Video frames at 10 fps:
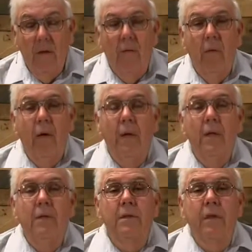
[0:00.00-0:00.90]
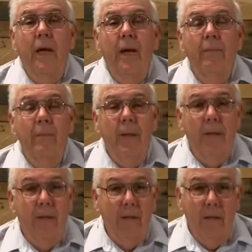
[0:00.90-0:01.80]
Well, listen, I'm the
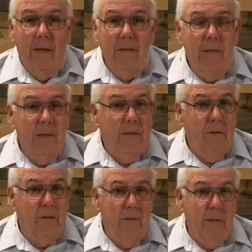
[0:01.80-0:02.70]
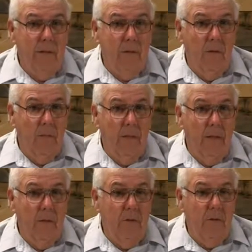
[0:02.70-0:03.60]
man of the house, and that's just the way it's going to be,
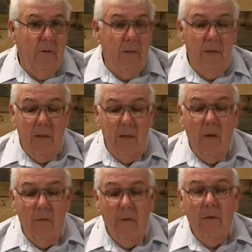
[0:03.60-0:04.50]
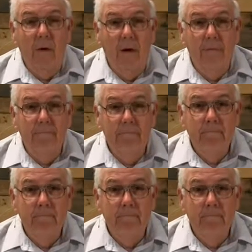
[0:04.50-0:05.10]
and you just need to get over it, okay?